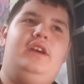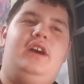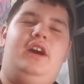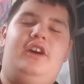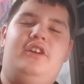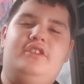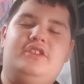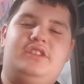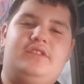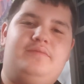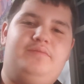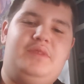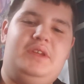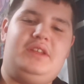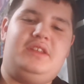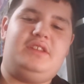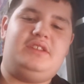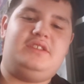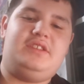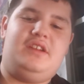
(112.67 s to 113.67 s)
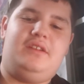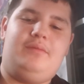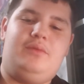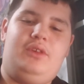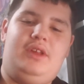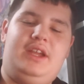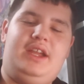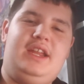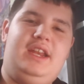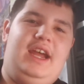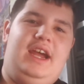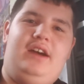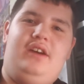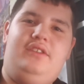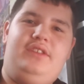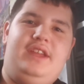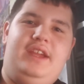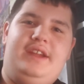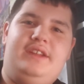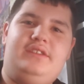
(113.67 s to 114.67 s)
Oh, it's been considered more like an
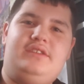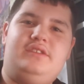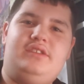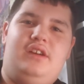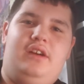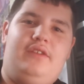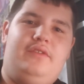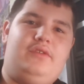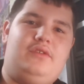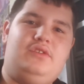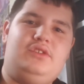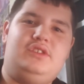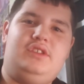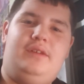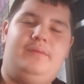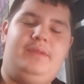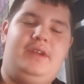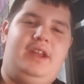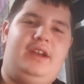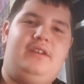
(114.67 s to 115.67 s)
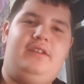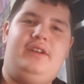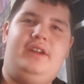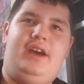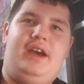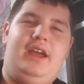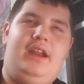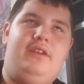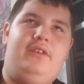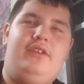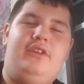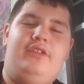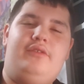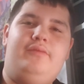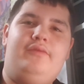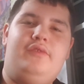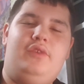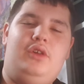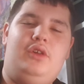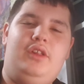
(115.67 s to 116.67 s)
outdated software or something. I don't, I don't know
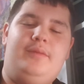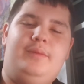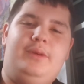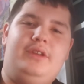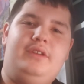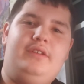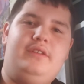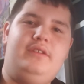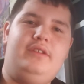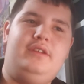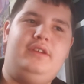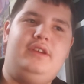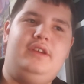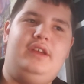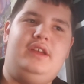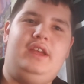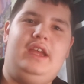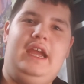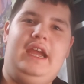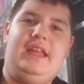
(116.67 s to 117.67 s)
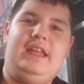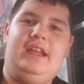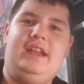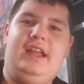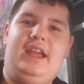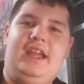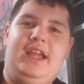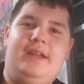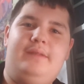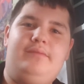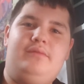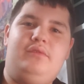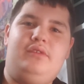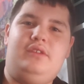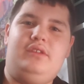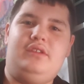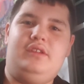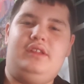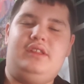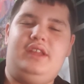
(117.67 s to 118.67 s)
fully, but and then and
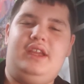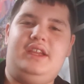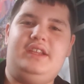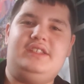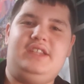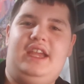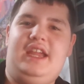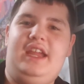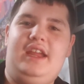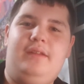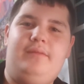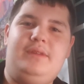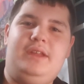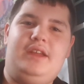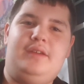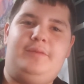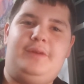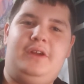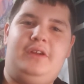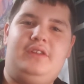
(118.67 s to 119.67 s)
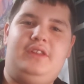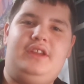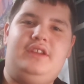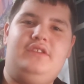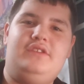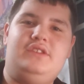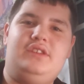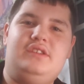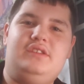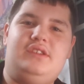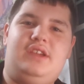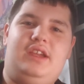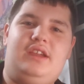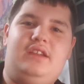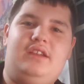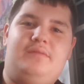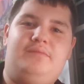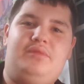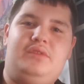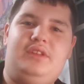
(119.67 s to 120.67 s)
thing is AMD apparently uses like
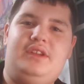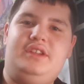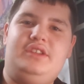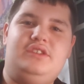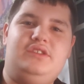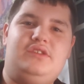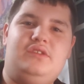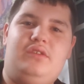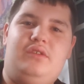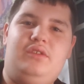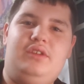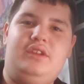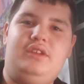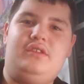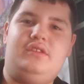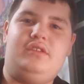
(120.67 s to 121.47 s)
complete just only